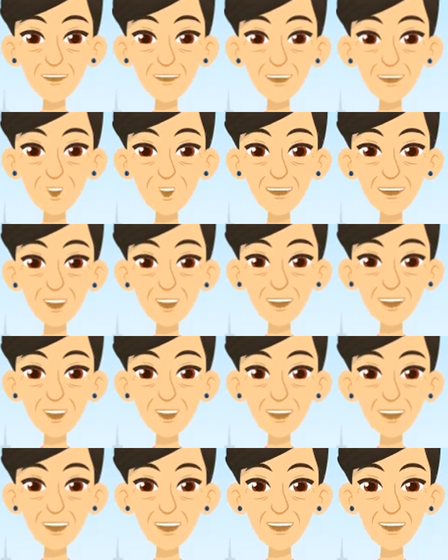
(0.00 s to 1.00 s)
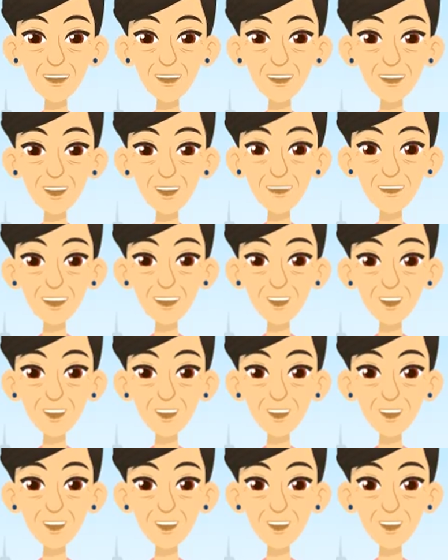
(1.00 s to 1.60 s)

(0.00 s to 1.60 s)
of the Constitution vests